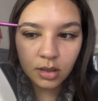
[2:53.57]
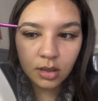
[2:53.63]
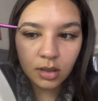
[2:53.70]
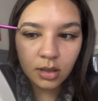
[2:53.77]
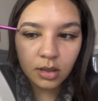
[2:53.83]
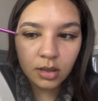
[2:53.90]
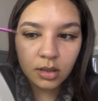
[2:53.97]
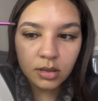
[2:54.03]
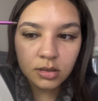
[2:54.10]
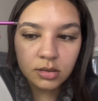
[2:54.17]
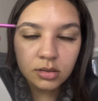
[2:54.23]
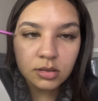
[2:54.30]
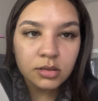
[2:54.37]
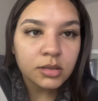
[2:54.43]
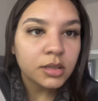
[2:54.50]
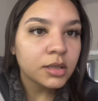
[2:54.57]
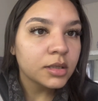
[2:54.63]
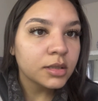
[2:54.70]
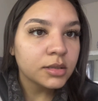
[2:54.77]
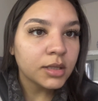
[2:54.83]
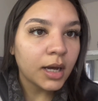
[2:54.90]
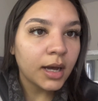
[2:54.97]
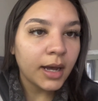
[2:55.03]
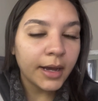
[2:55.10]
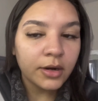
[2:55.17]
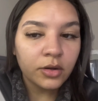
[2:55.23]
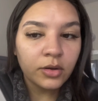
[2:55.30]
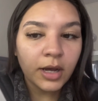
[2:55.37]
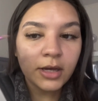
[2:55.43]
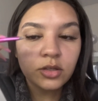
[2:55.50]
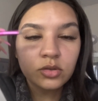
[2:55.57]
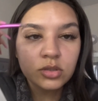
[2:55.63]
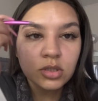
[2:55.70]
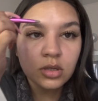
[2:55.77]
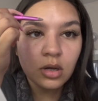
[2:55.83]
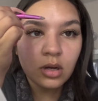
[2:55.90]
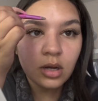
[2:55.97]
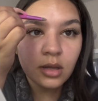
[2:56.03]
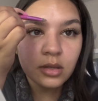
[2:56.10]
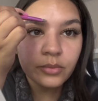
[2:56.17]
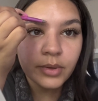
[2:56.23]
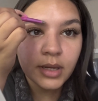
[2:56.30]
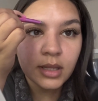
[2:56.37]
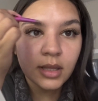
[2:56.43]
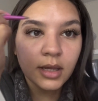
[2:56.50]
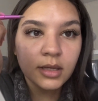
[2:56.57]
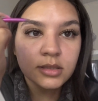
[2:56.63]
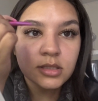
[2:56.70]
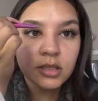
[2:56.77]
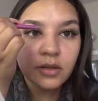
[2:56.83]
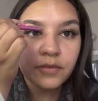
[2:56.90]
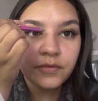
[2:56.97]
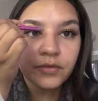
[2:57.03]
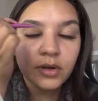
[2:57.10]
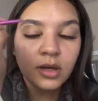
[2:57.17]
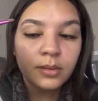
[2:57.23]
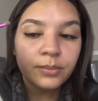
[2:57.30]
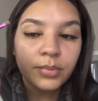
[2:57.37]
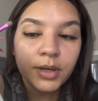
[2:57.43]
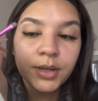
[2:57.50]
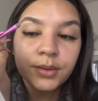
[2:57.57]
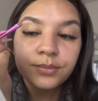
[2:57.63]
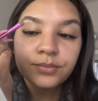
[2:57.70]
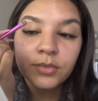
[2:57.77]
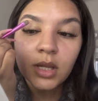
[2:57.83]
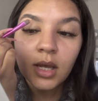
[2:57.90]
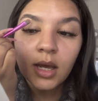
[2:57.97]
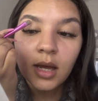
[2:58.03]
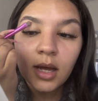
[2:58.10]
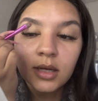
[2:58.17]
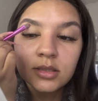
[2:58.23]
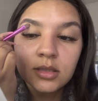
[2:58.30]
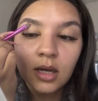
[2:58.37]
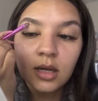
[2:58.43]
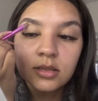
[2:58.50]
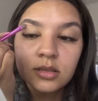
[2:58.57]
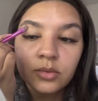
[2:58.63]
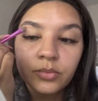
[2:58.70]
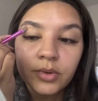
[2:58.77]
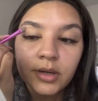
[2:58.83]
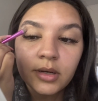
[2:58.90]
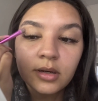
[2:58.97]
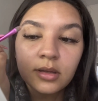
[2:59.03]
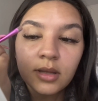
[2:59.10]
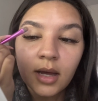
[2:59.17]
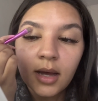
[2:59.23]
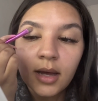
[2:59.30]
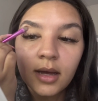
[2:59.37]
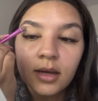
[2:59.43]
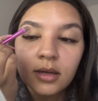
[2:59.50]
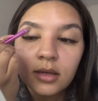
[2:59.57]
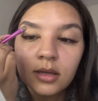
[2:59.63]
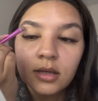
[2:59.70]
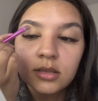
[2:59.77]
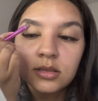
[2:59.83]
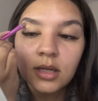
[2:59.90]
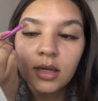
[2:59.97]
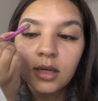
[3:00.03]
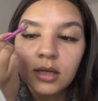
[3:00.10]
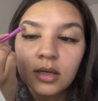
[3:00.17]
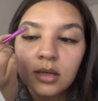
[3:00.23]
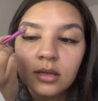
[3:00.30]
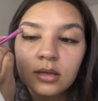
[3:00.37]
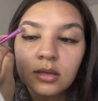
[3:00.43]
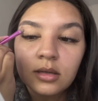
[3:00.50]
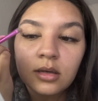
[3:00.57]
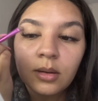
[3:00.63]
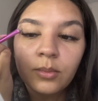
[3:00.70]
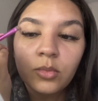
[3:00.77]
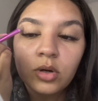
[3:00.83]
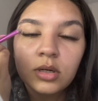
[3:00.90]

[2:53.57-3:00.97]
And yeah, I used to go all the way like to the front, but I saw somewhere that it's like a more